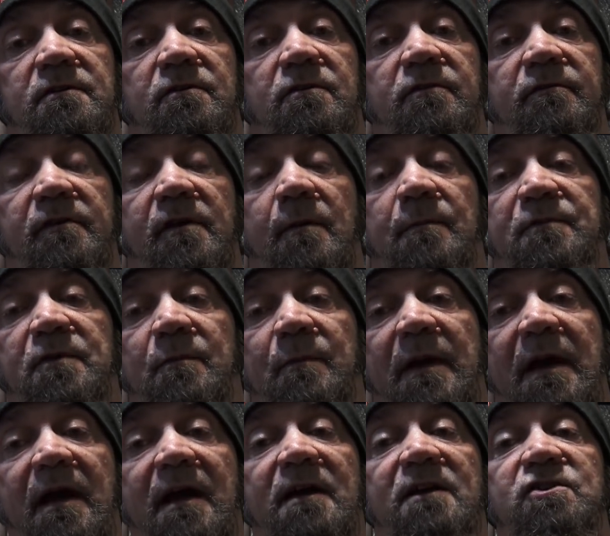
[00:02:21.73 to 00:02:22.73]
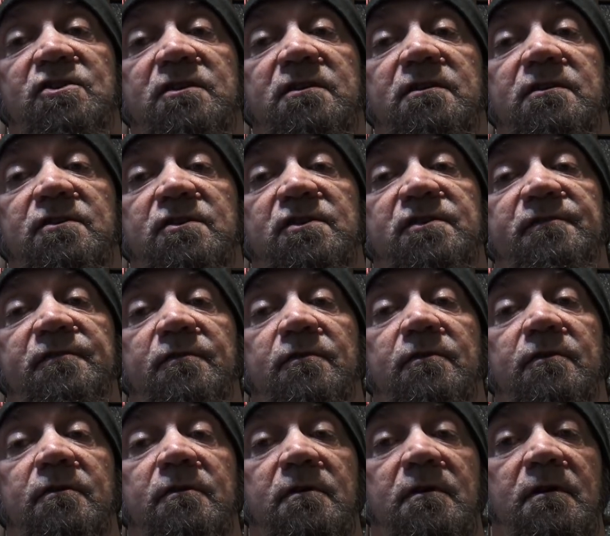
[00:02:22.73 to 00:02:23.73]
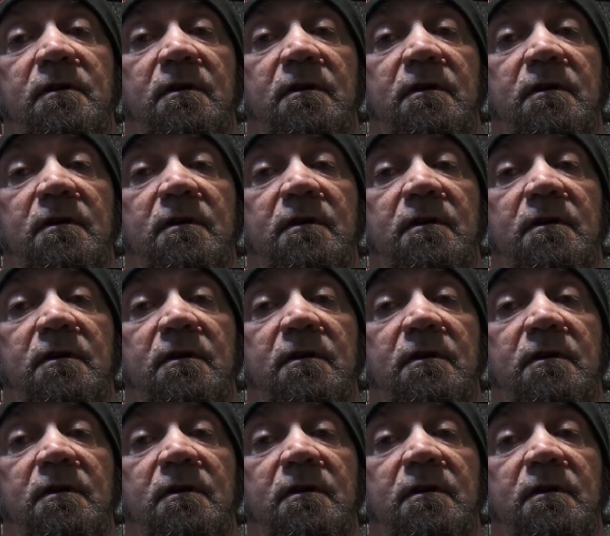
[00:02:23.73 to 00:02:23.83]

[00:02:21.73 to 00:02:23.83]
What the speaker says: You developed a passion just for